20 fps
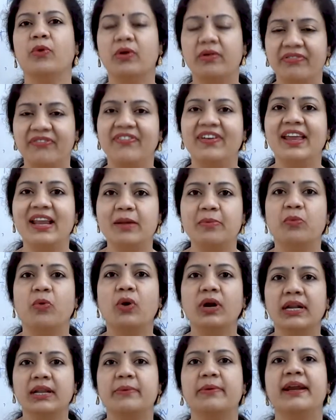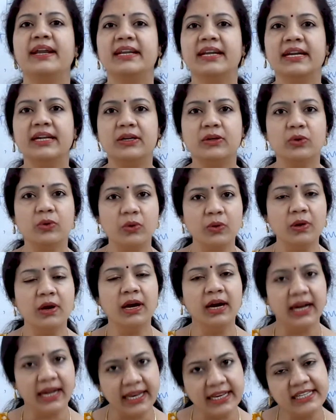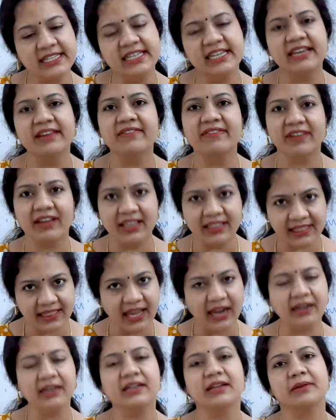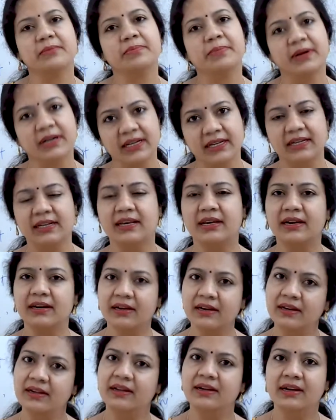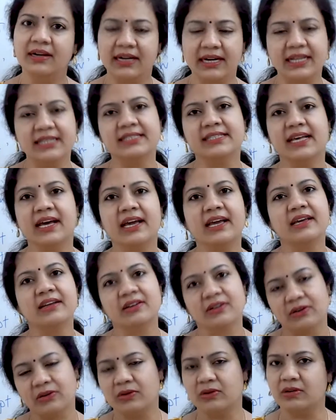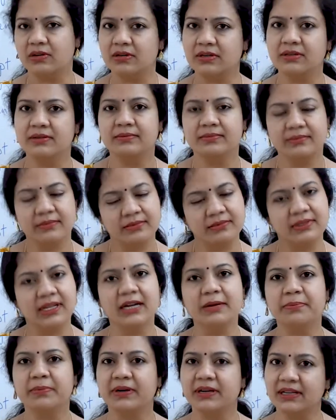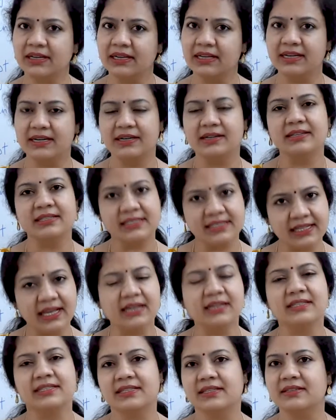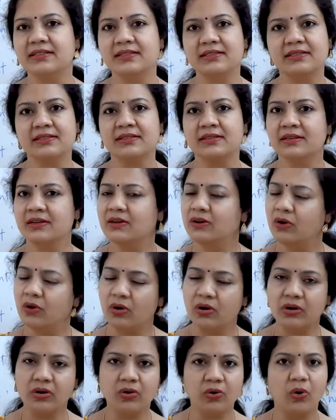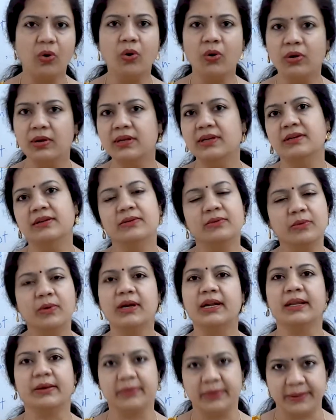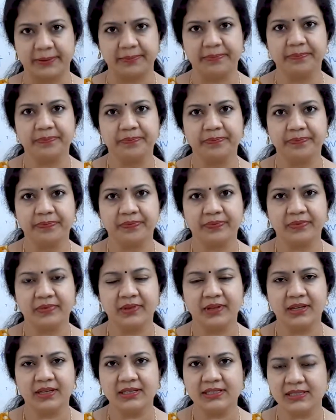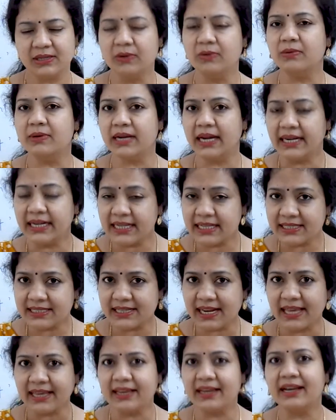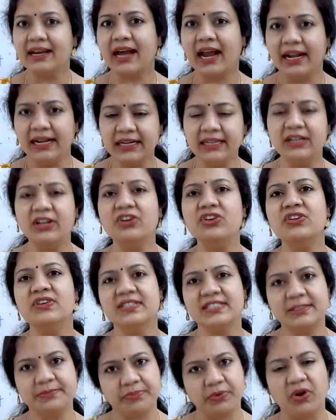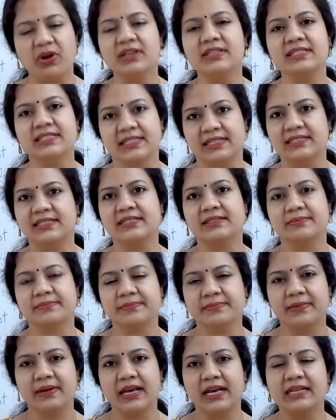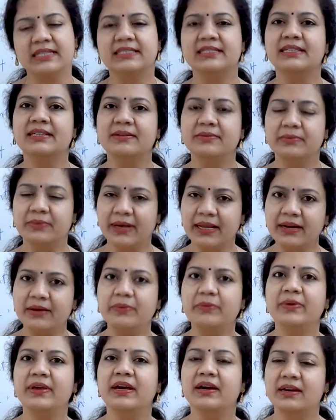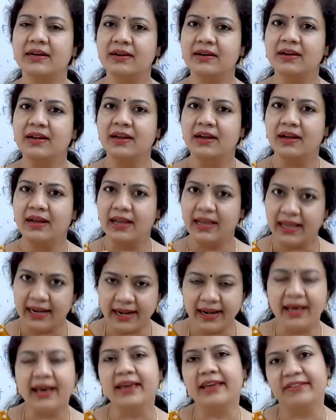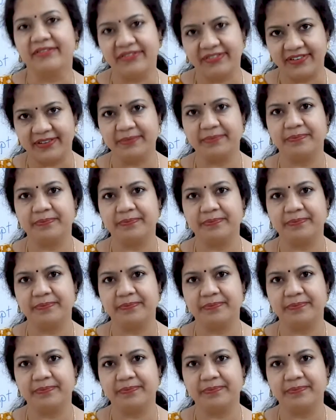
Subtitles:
feel motivated to achieve that particular desire or that particular success or goal, whatever. So it is like a continuous process, as in when we are alive,